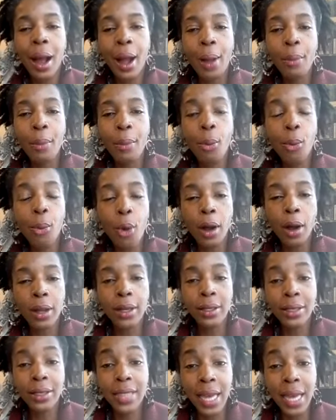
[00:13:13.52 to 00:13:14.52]
what
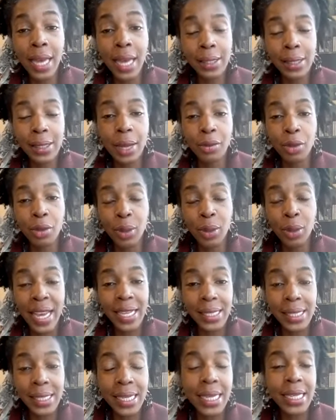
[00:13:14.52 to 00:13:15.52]

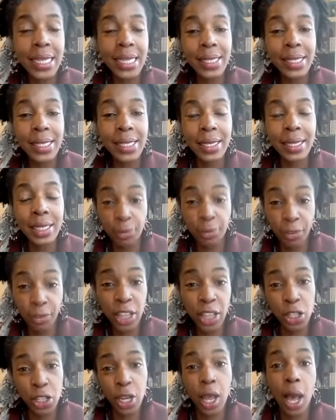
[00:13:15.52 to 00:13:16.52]
next season's
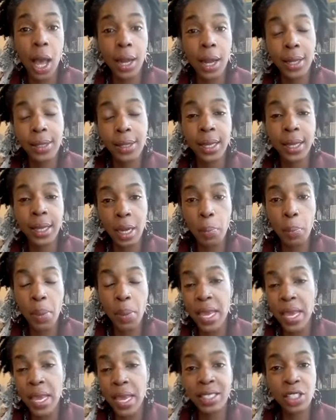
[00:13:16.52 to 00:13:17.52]
fashion colors are going to
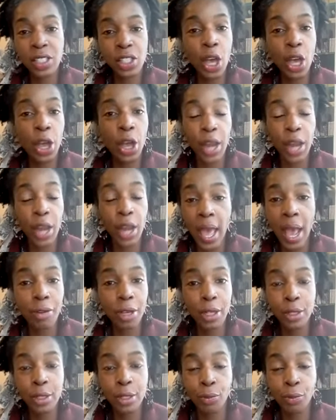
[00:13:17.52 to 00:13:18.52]
be in certain
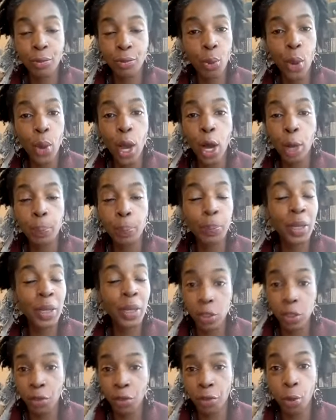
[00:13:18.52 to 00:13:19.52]
areas of the world because
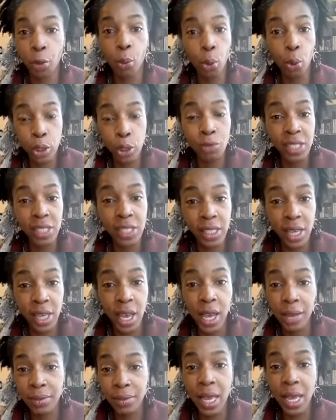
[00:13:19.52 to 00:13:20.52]
of the water reserves,